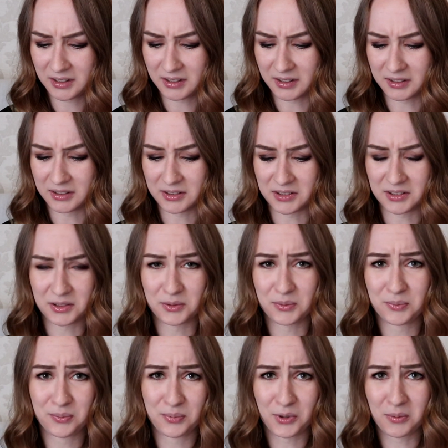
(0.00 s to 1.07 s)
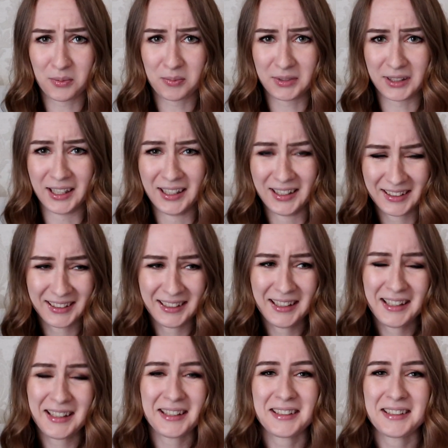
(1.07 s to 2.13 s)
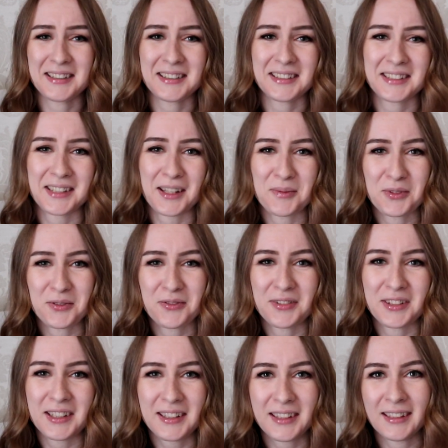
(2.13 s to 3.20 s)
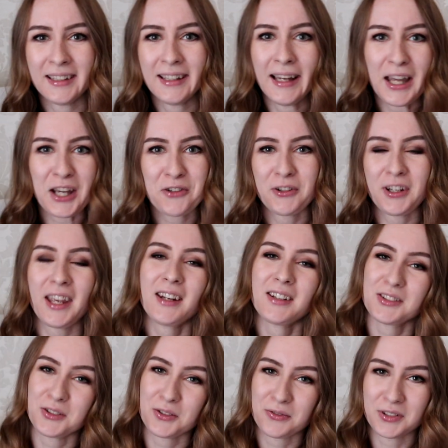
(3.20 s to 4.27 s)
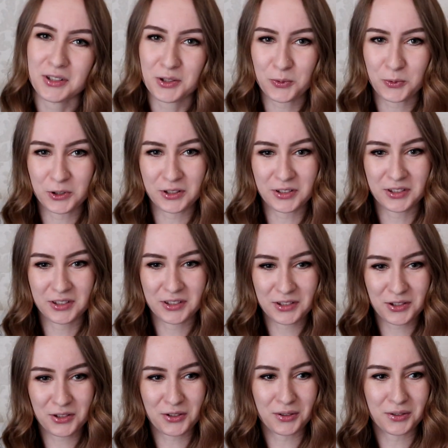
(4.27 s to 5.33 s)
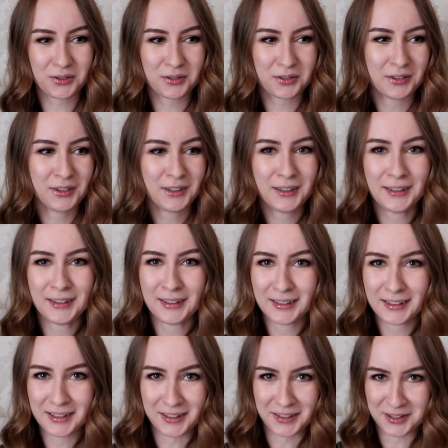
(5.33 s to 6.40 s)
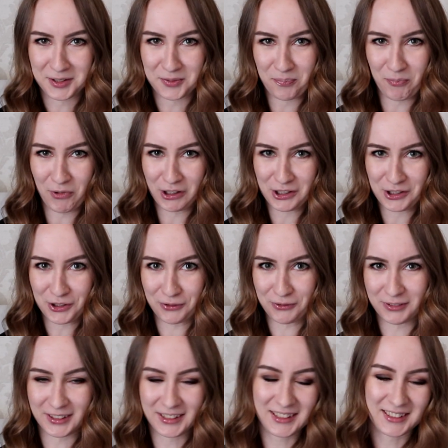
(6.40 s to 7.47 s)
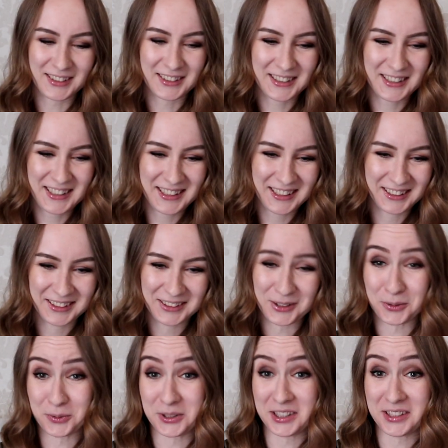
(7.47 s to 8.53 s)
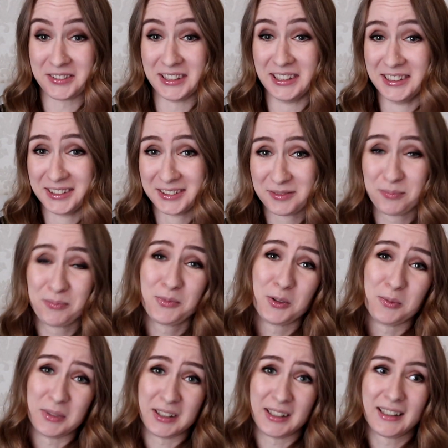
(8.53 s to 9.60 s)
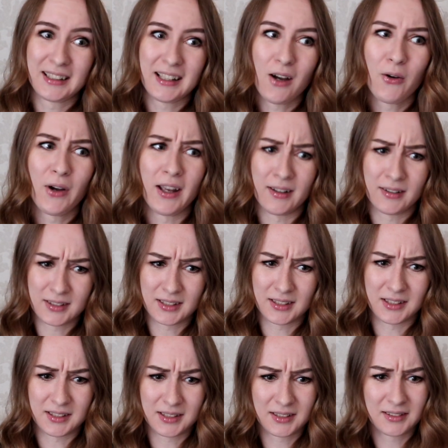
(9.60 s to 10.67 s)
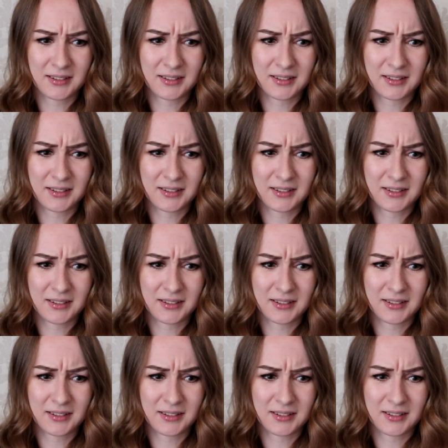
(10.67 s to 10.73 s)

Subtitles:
And probably some of the creators of this word saw spirits of lizards or whatever. Probably. How else this